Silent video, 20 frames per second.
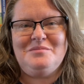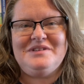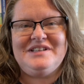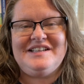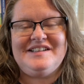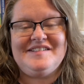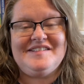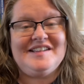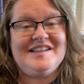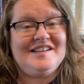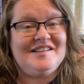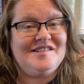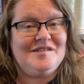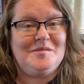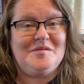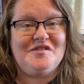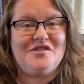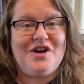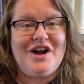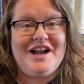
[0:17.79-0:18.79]
Please hit
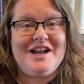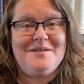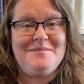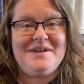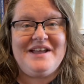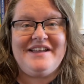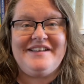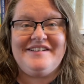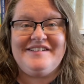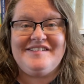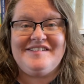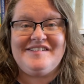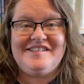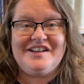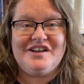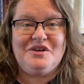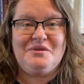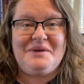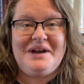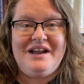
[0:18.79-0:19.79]
subscribe and
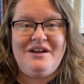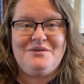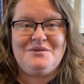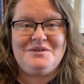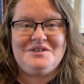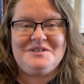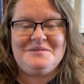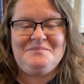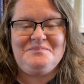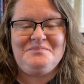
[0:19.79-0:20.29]
stick around.